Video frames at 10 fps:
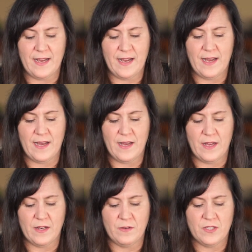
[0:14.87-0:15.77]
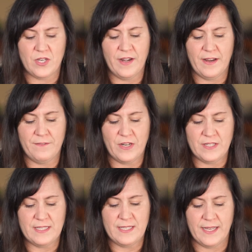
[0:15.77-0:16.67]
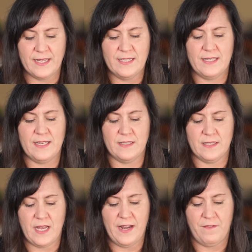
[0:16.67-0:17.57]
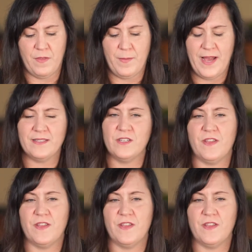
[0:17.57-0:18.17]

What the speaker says: starting in verse 6 is kind of the passage,